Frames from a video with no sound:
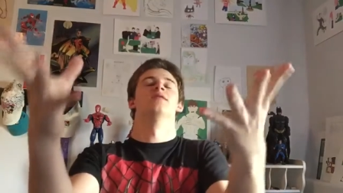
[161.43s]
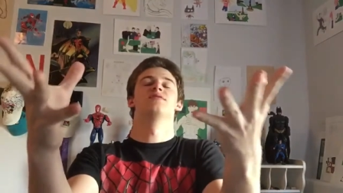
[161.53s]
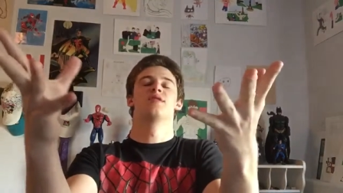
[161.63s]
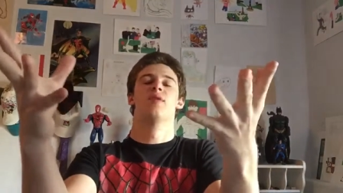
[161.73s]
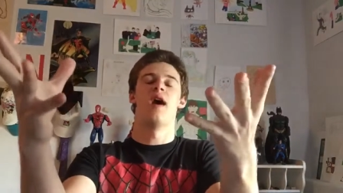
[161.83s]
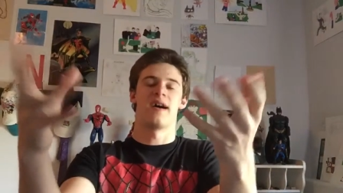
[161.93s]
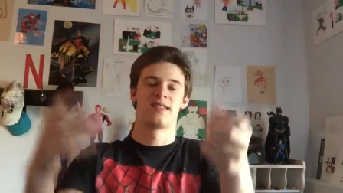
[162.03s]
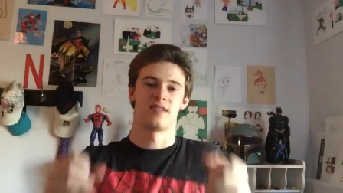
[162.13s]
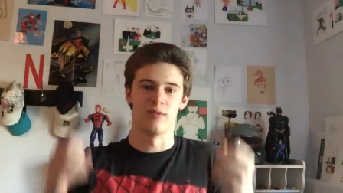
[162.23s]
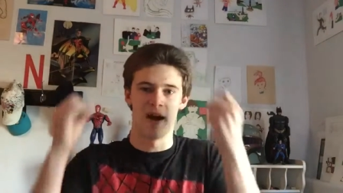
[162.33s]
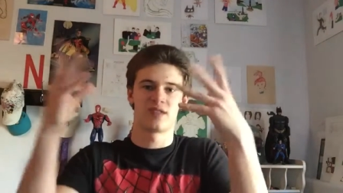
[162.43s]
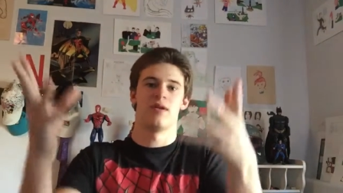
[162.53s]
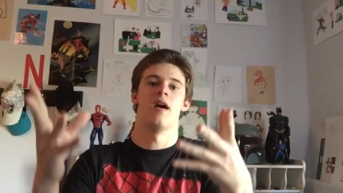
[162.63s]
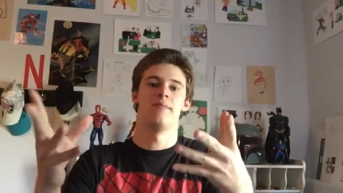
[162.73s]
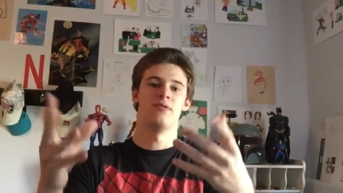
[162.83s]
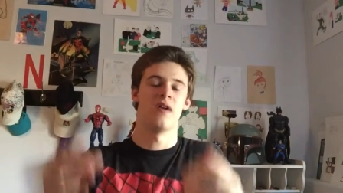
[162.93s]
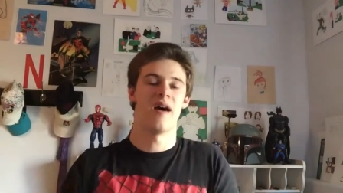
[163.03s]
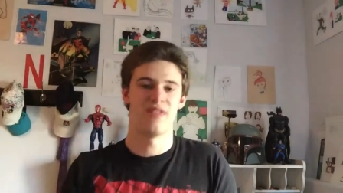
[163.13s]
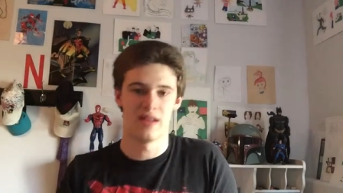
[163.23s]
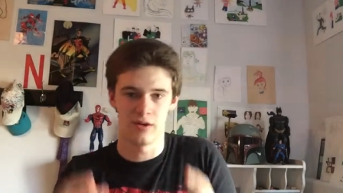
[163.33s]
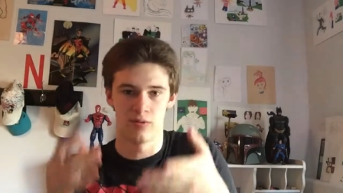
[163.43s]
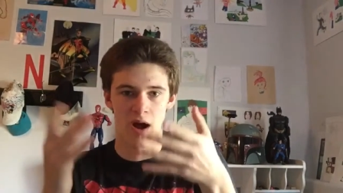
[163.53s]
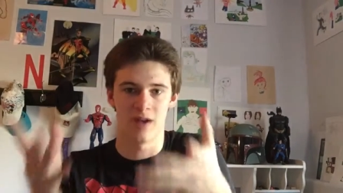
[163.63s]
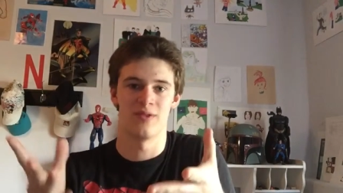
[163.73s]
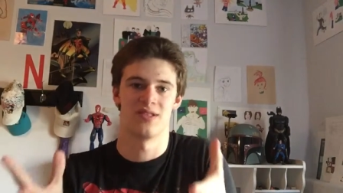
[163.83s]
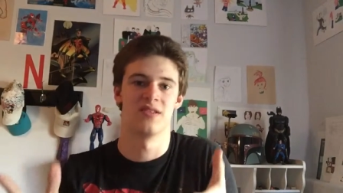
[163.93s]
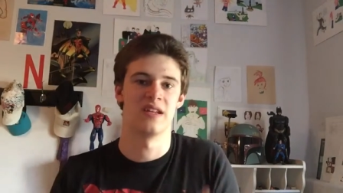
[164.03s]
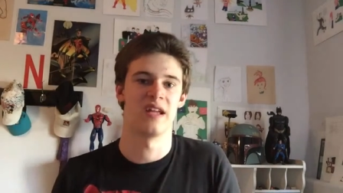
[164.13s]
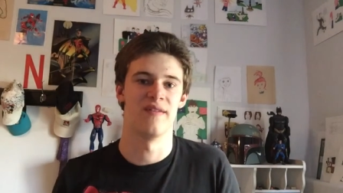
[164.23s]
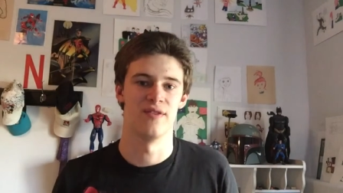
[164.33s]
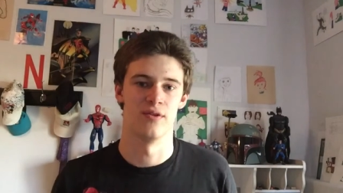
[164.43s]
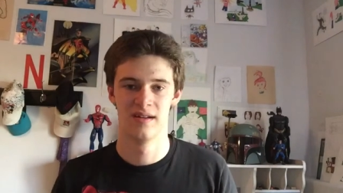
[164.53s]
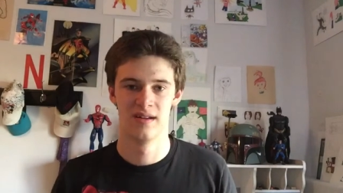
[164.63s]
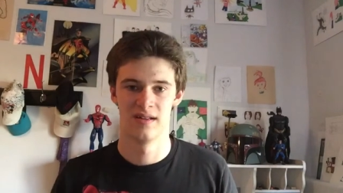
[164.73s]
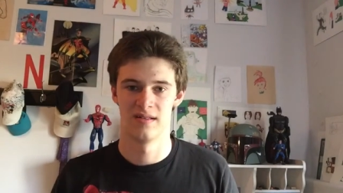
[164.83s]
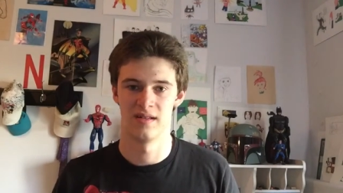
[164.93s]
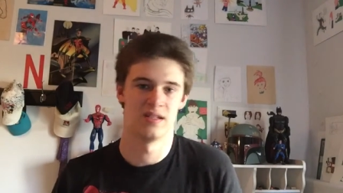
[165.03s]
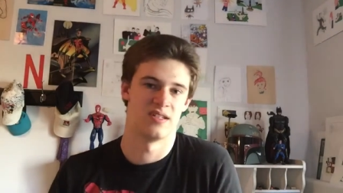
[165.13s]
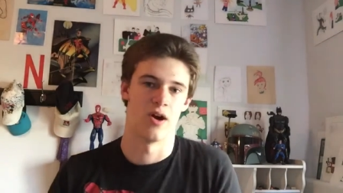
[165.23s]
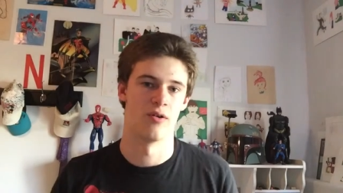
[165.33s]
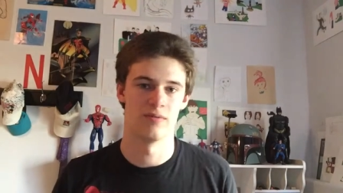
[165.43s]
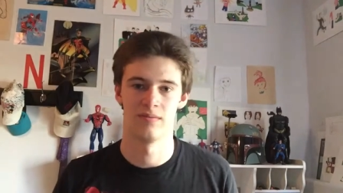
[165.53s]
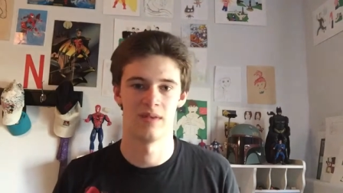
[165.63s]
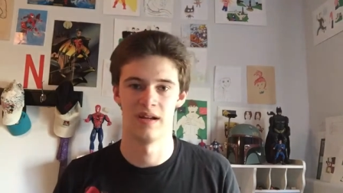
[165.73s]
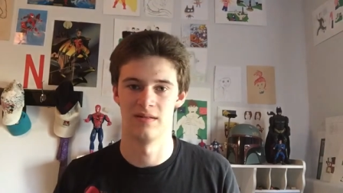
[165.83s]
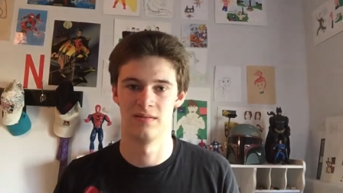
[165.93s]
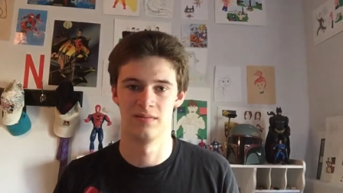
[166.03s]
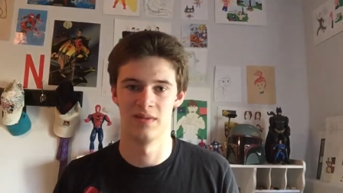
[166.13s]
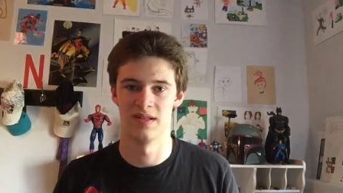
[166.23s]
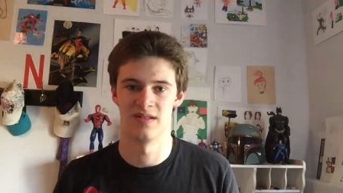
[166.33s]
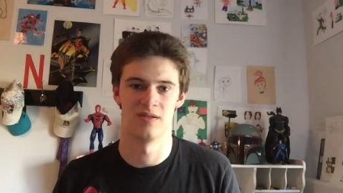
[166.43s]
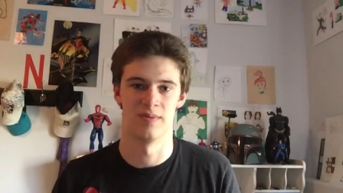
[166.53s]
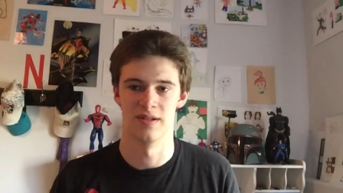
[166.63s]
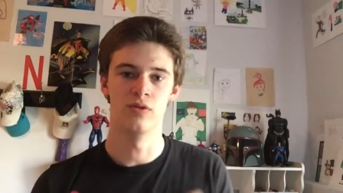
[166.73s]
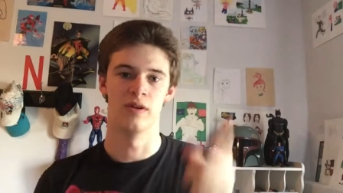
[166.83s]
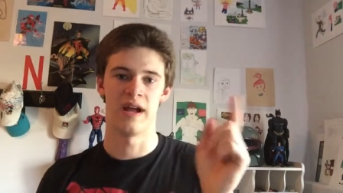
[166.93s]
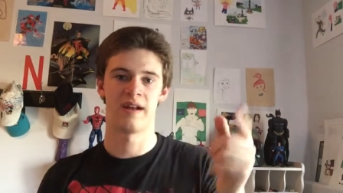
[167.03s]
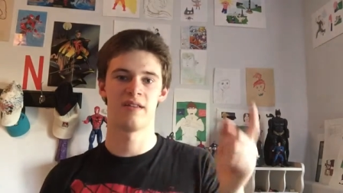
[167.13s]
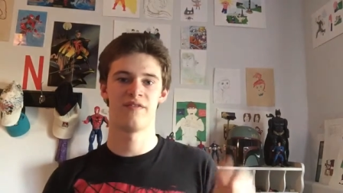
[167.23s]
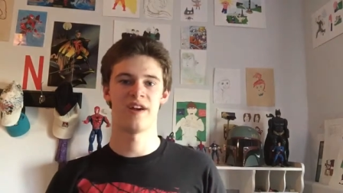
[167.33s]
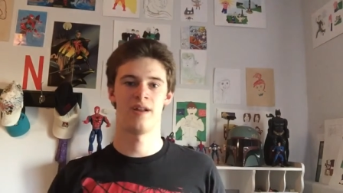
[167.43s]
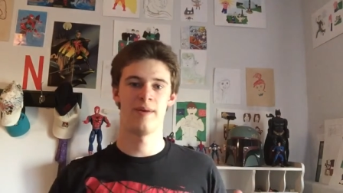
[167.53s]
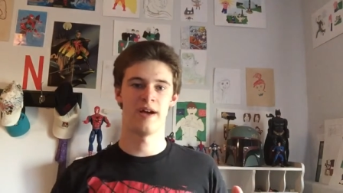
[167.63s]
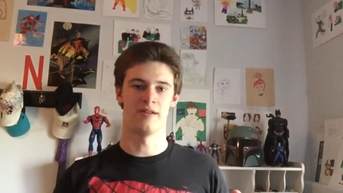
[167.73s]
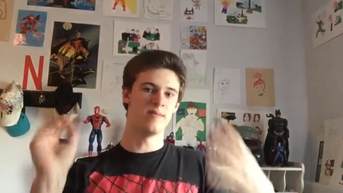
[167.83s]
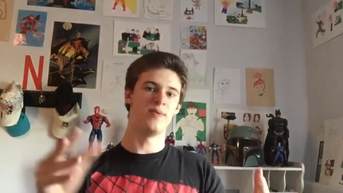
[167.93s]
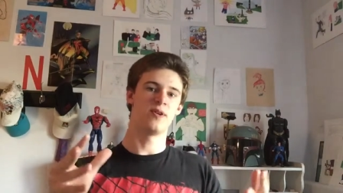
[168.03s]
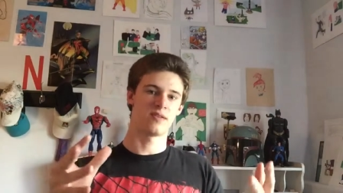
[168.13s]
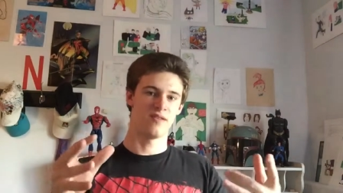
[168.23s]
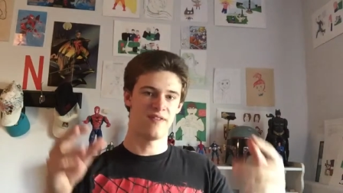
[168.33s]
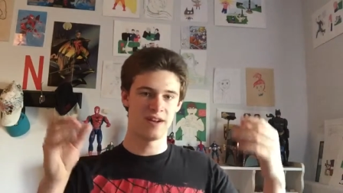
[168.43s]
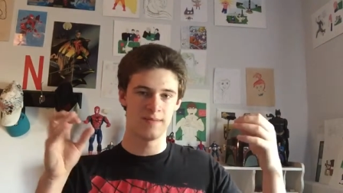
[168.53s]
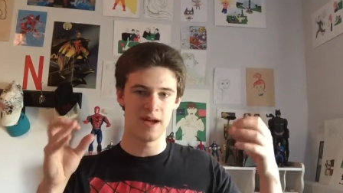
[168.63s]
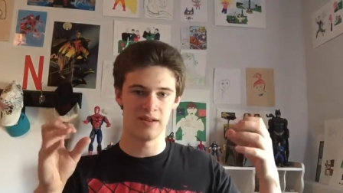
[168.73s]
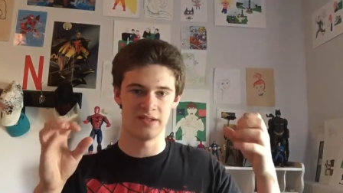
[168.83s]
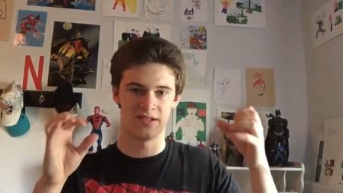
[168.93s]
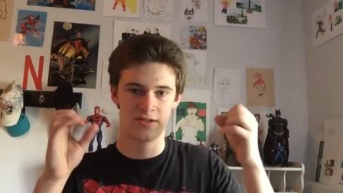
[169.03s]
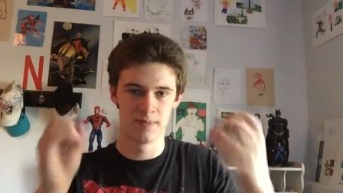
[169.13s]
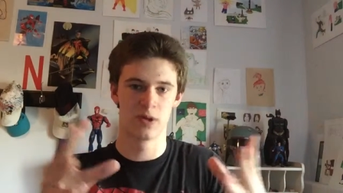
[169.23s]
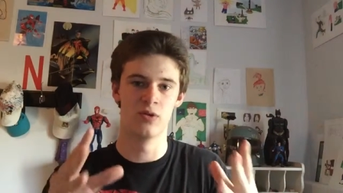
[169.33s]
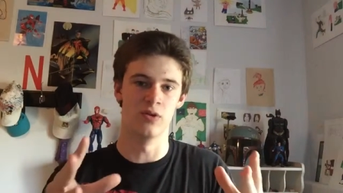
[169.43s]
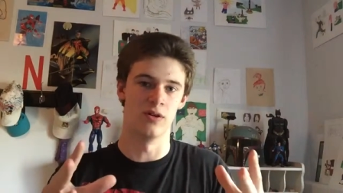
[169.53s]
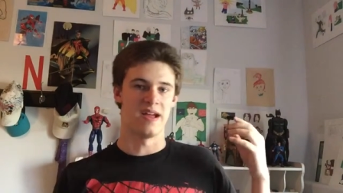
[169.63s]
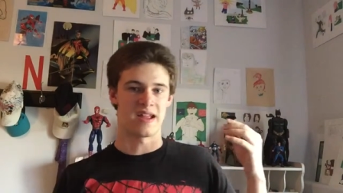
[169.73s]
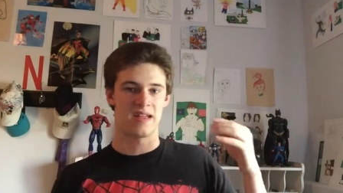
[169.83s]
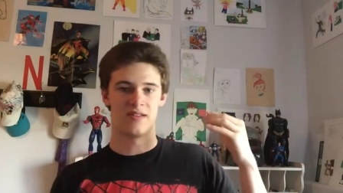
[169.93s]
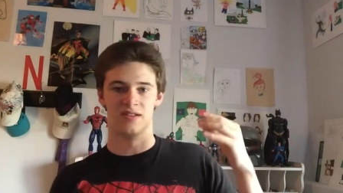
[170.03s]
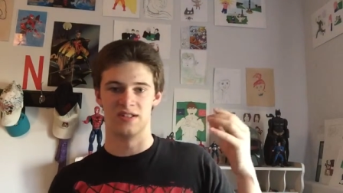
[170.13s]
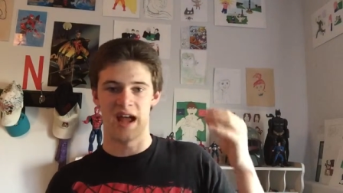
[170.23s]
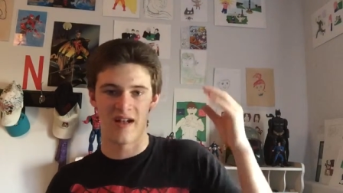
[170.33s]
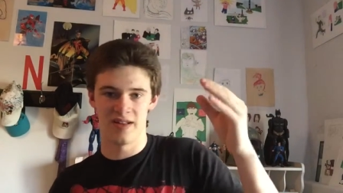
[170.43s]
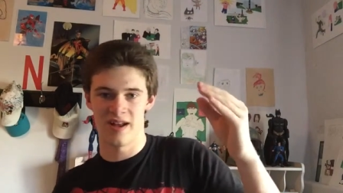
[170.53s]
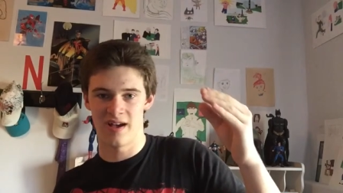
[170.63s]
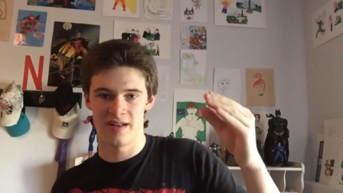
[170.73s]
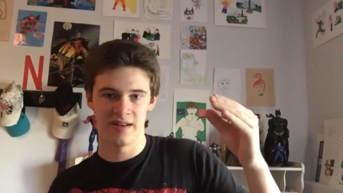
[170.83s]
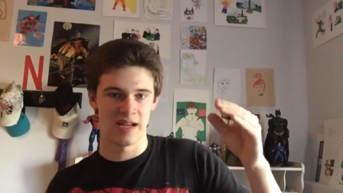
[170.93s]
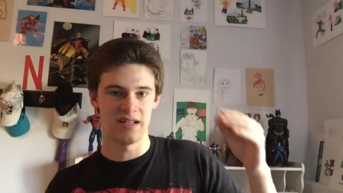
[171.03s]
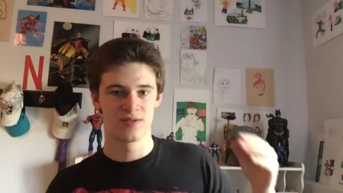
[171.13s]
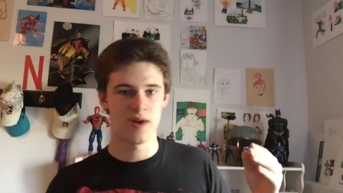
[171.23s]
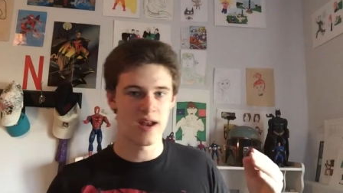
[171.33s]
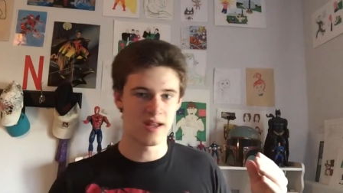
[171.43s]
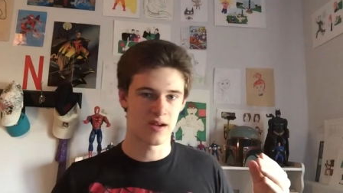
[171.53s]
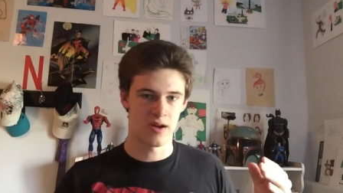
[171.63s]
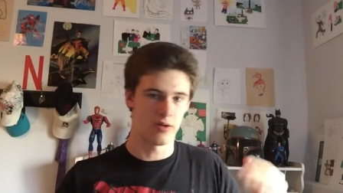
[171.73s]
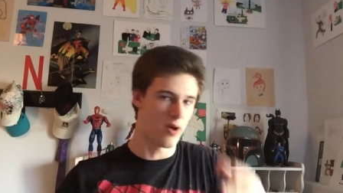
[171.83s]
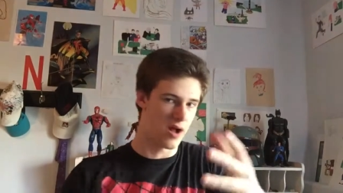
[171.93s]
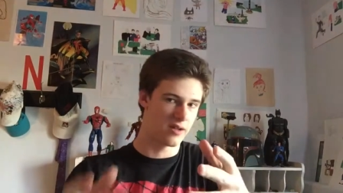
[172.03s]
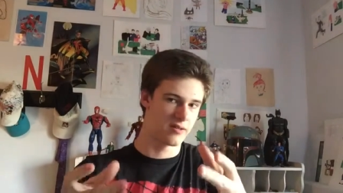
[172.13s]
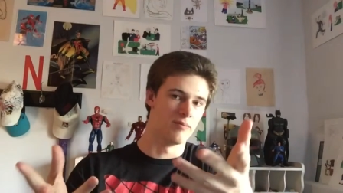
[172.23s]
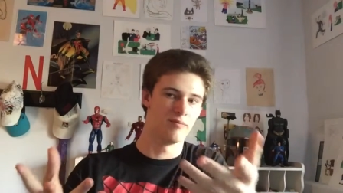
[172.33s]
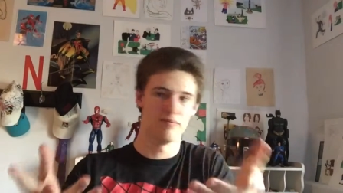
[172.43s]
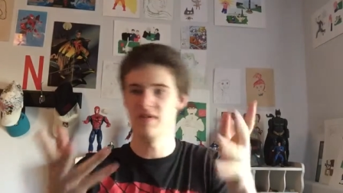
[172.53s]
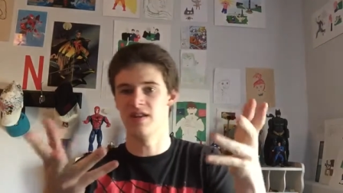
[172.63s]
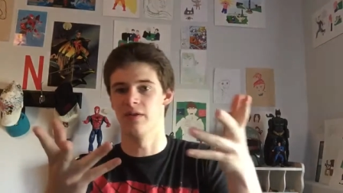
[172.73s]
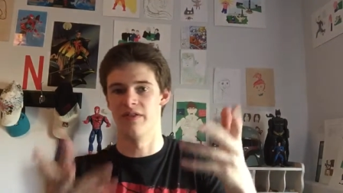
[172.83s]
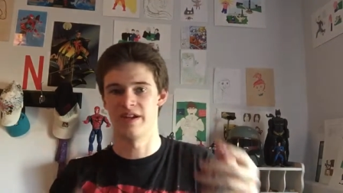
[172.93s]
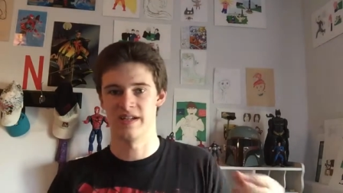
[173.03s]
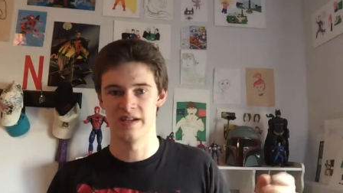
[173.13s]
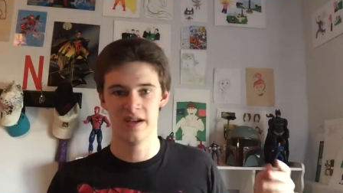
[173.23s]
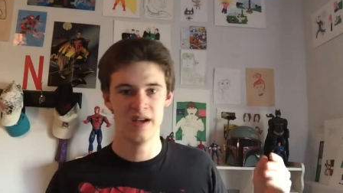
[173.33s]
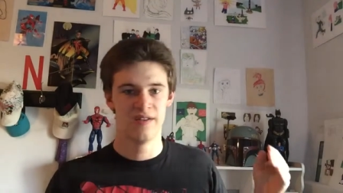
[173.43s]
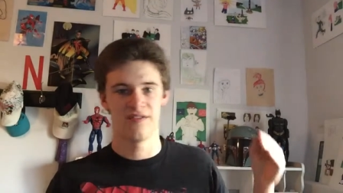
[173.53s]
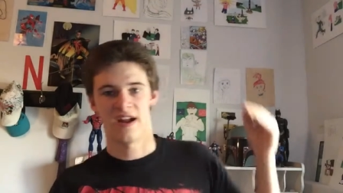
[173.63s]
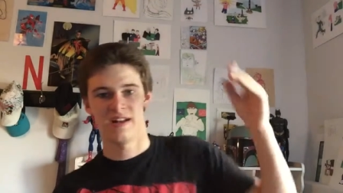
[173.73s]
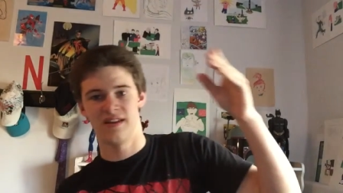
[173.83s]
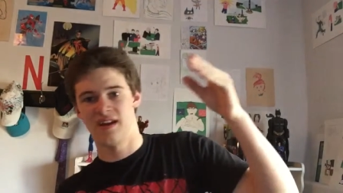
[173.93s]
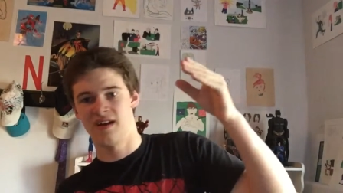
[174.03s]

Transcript: use the rocks will help you, you have that little rock whistle that it gave you. They just don't, and it's stupid. Ooh. And on the final battle. In the book, the final battle is super cool. Like, there's Alanon, and he's riding on a rock eagle thingy, flying in the